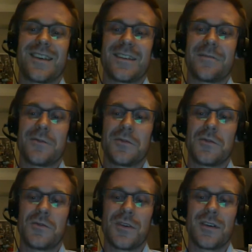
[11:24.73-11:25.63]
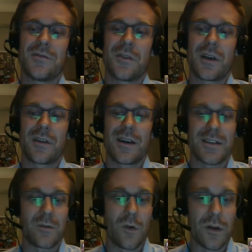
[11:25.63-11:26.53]
if you like
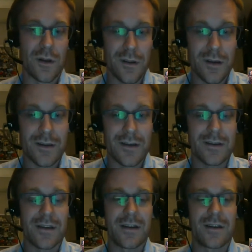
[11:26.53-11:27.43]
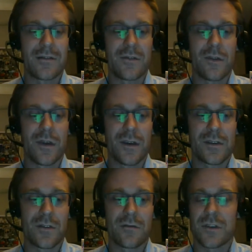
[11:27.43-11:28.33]
classic point and click, and if you like
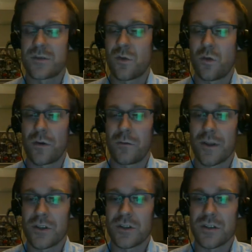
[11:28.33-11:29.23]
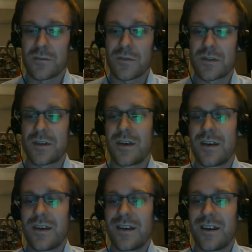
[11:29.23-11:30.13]
sort of exploring relationships
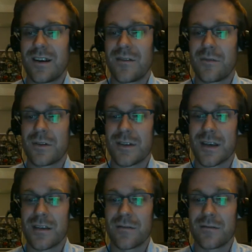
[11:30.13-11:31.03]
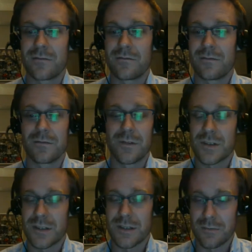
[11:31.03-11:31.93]
for the sake of
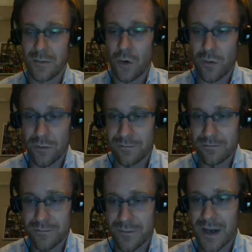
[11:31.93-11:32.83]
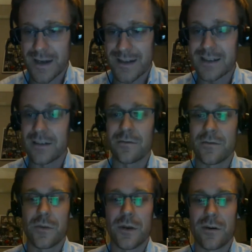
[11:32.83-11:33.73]
just the whole idea
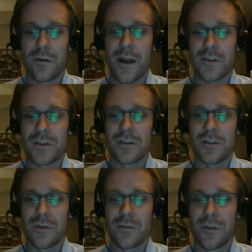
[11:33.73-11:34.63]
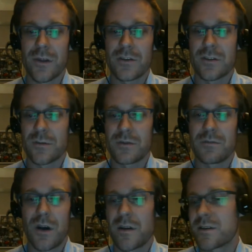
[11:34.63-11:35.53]
of human interaction and human relationships
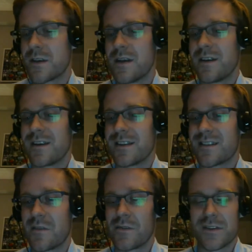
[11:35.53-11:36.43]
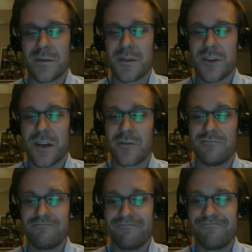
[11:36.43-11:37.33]
and bonds, it's definitely something to check
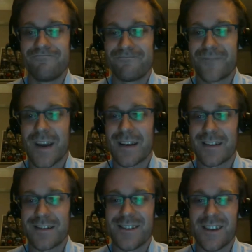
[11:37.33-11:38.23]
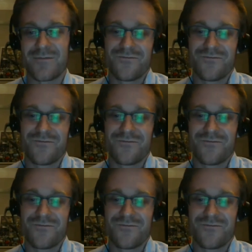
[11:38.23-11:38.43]
out. And it's